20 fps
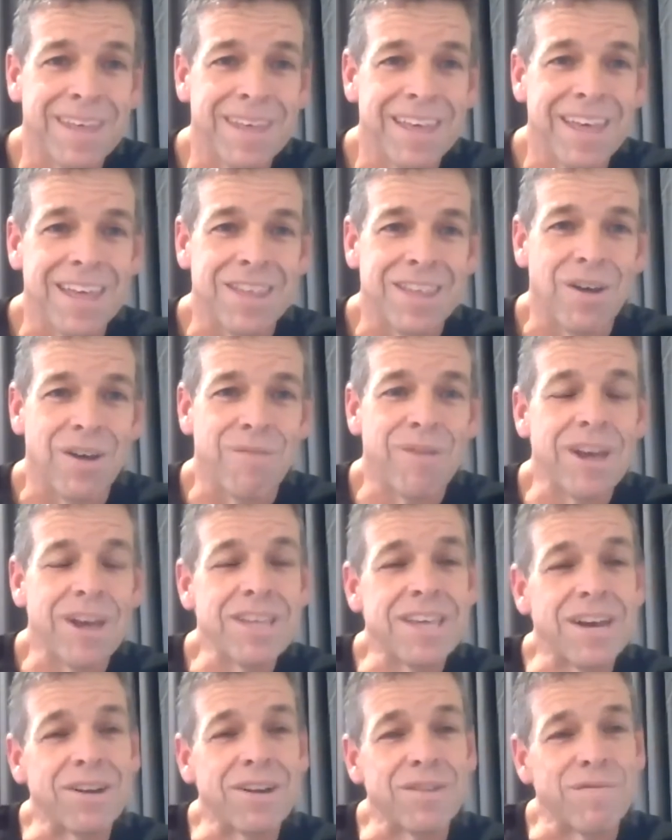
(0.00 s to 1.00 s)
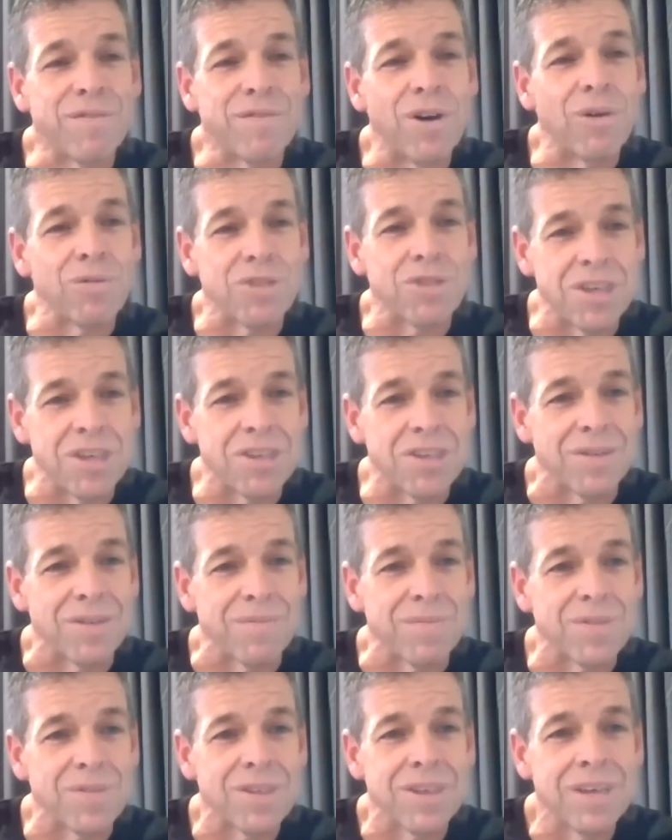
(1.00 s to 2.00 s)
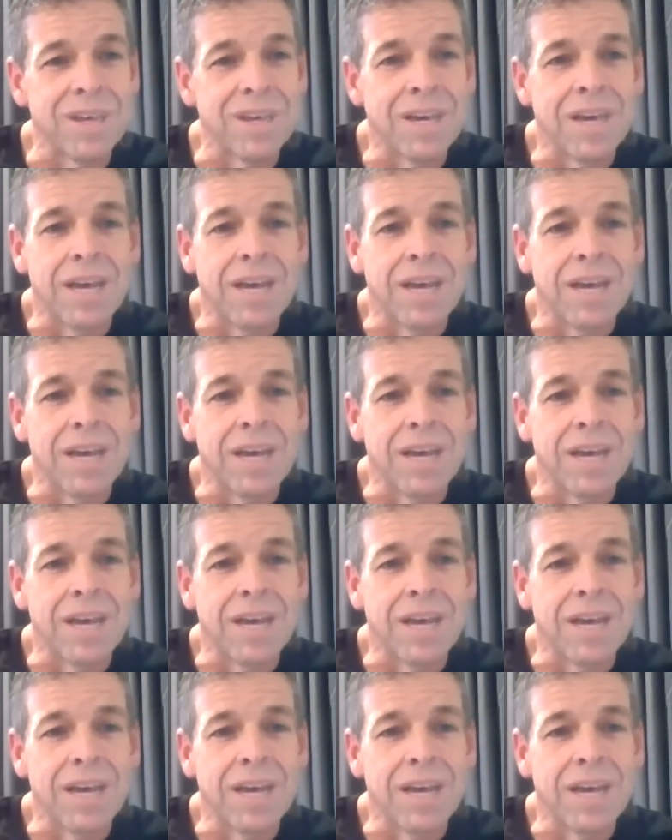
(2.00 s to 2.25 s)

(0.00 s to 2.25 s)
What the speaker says: So it runs our default systems.